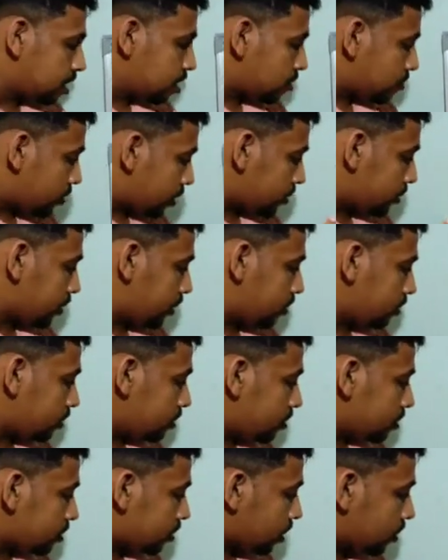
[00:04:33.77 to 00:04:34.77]
But here in
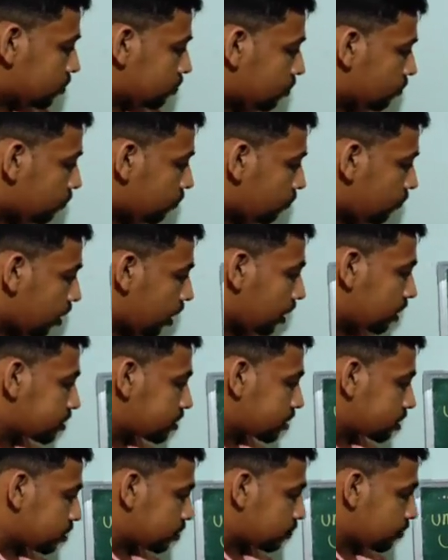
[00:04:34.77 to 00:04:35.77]
this case of
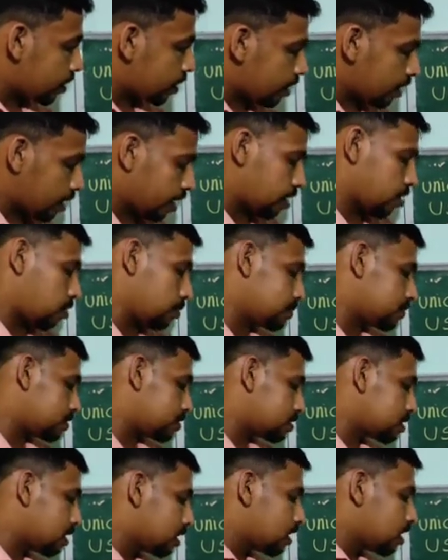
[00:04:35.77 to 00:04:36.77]
facultative aerobes,